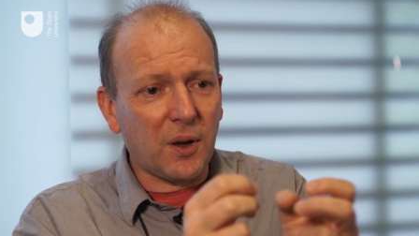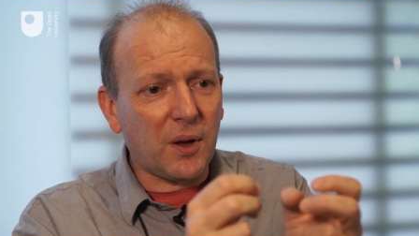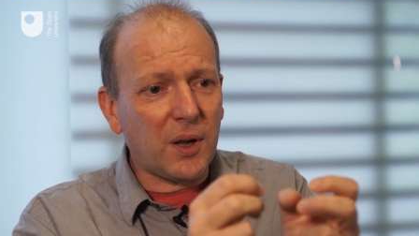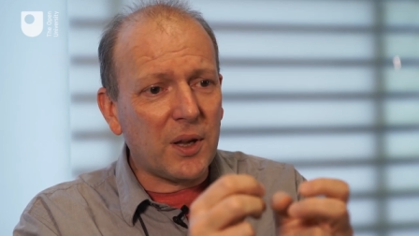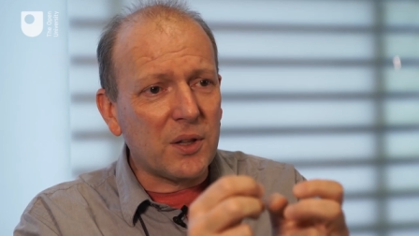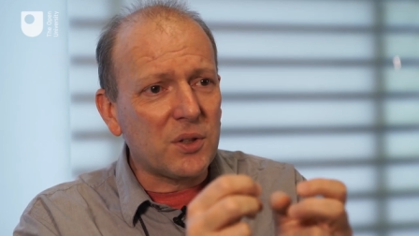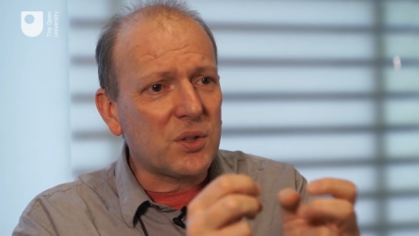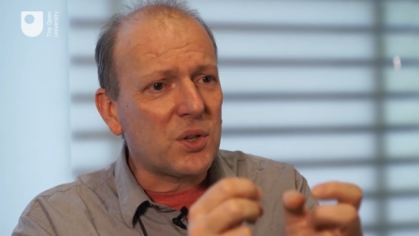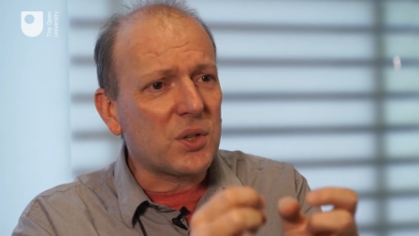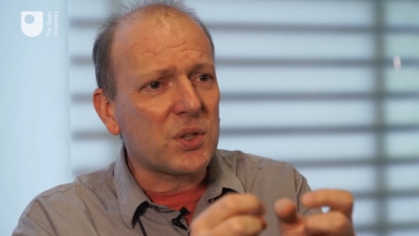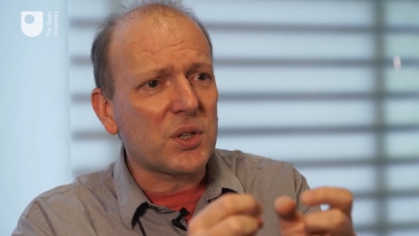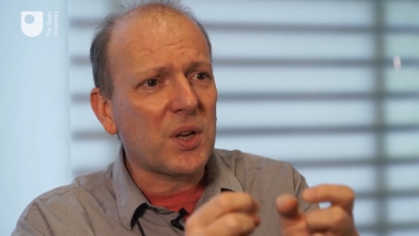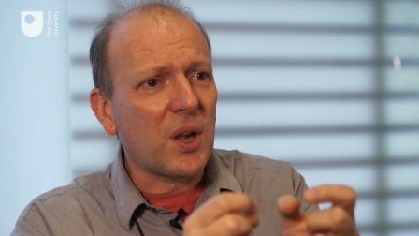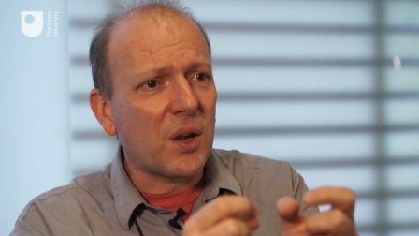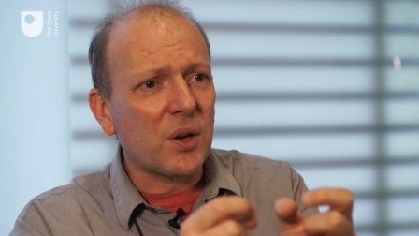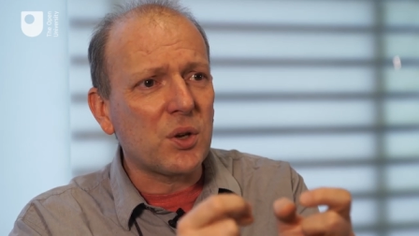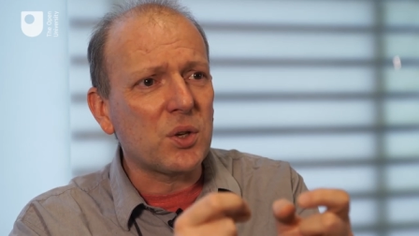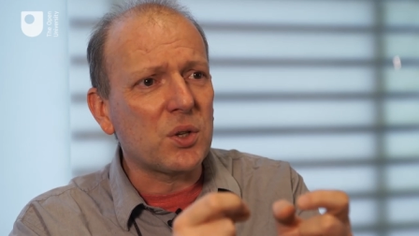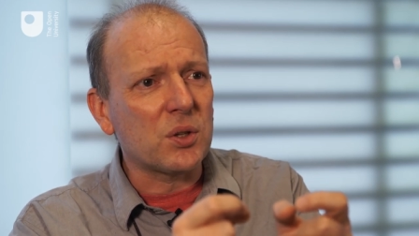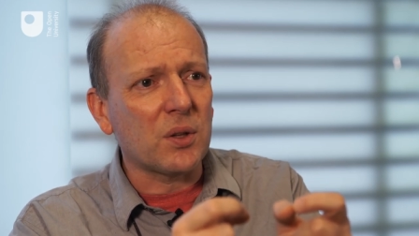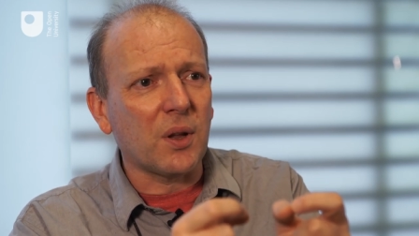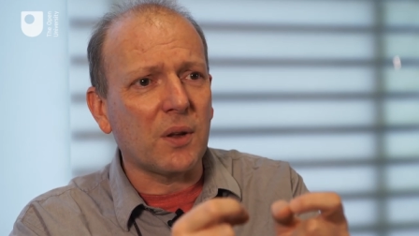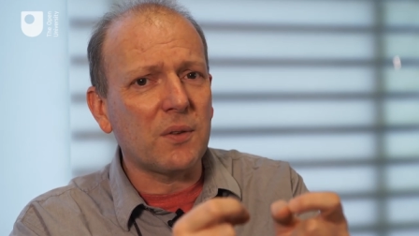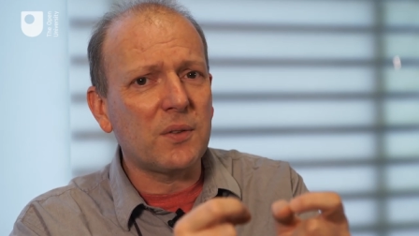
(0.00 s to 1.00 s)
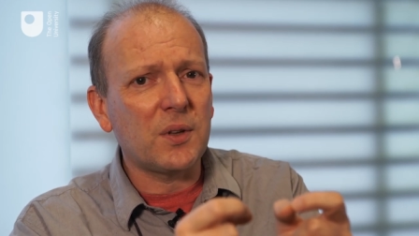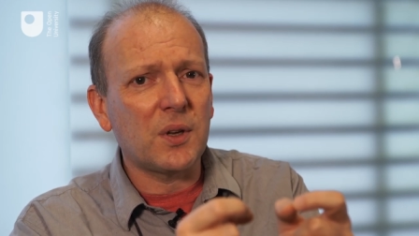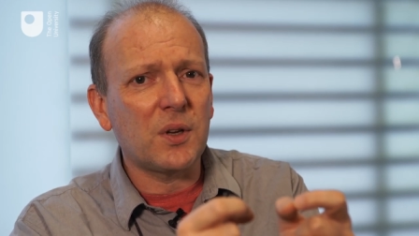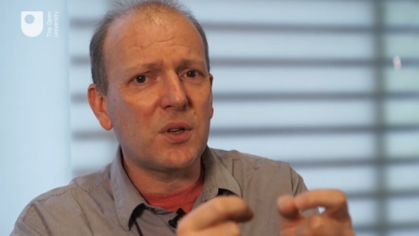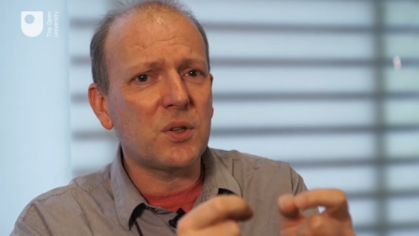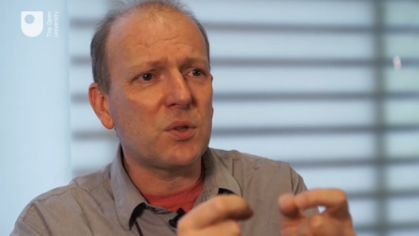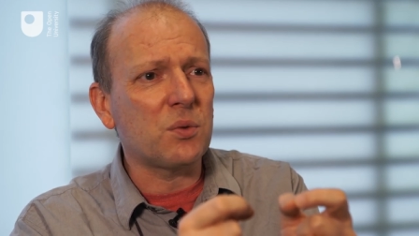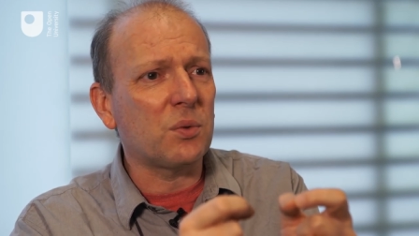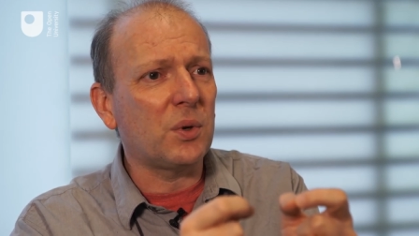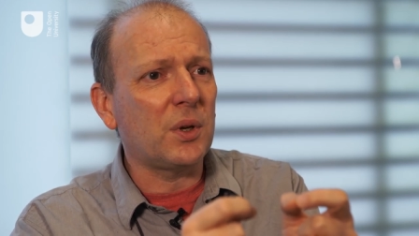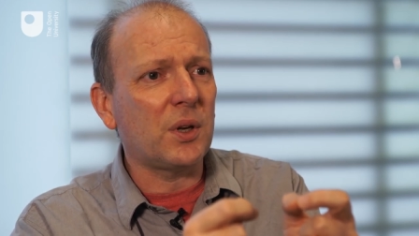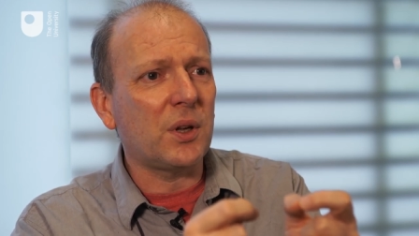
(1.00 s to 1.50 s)
intersection, I think,
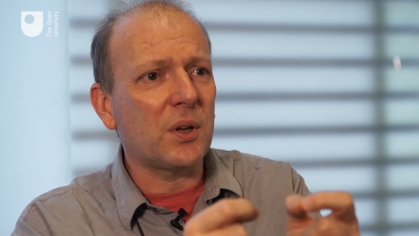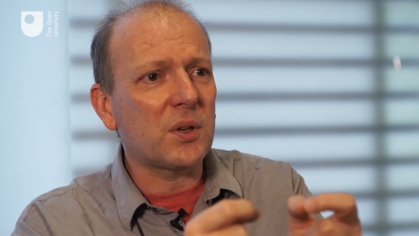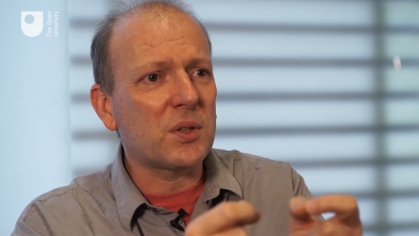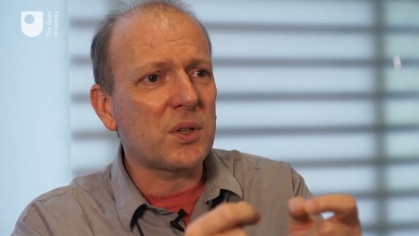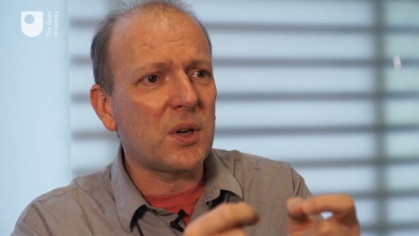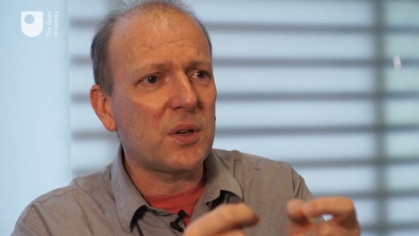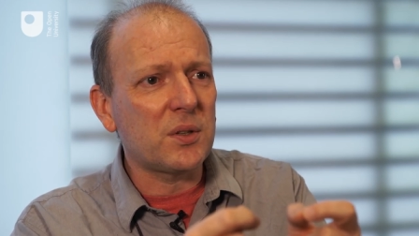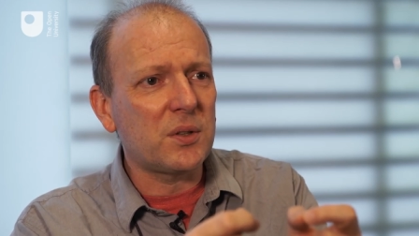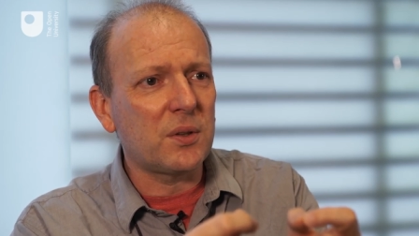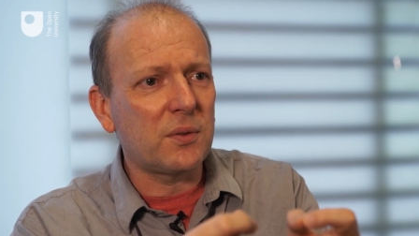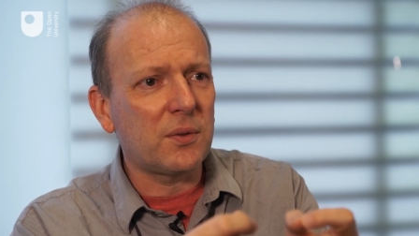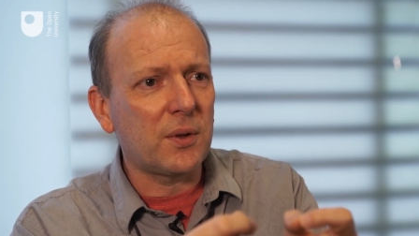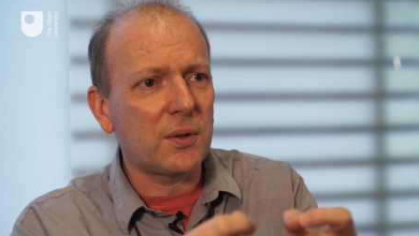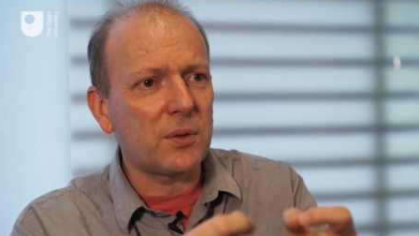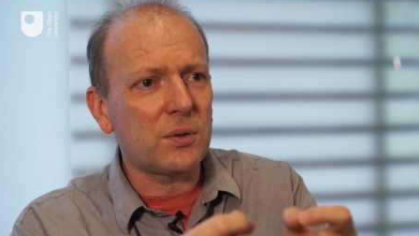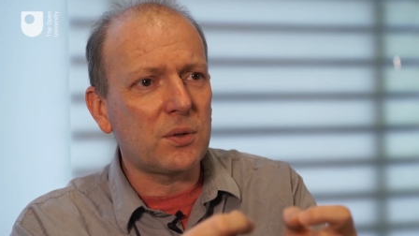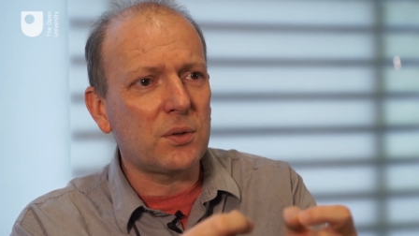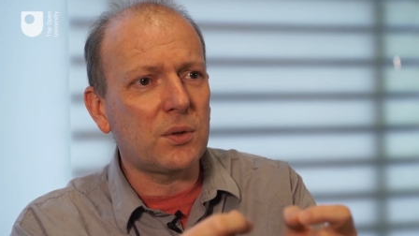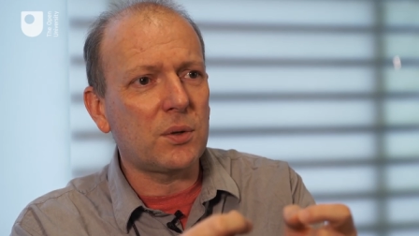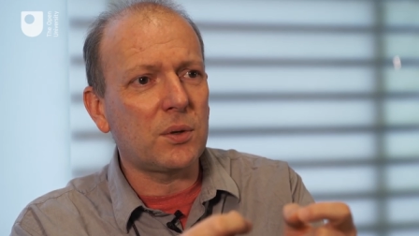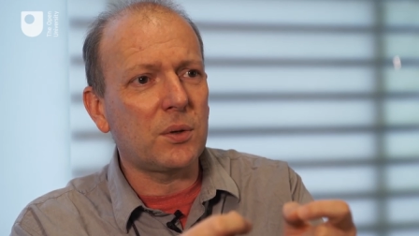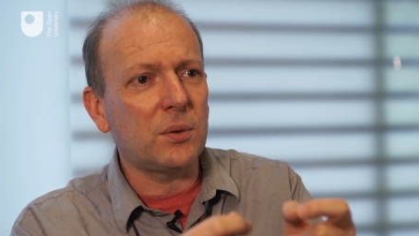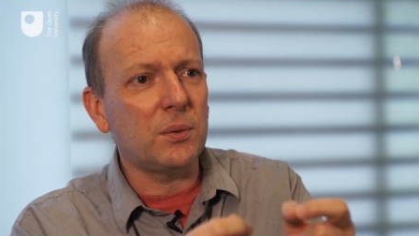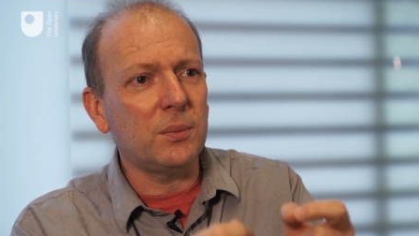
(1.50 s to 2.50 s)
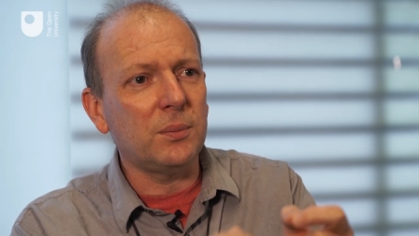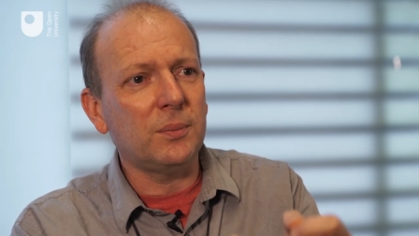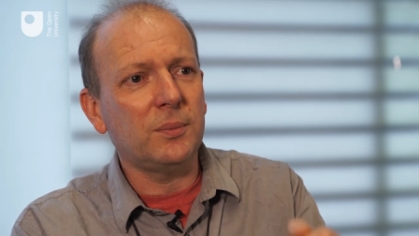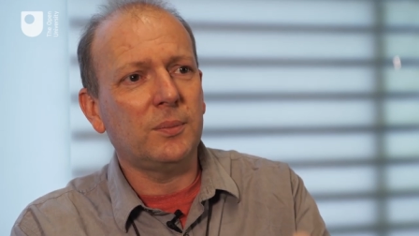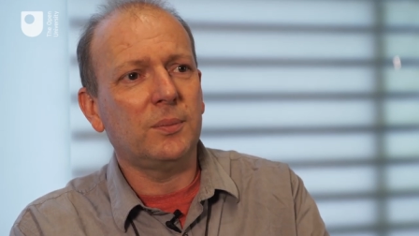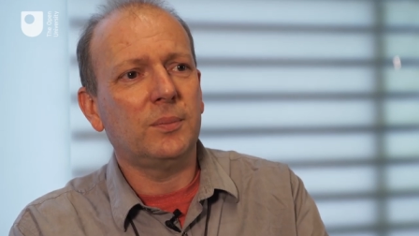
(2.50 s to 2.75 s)
is a really exciting thing to do.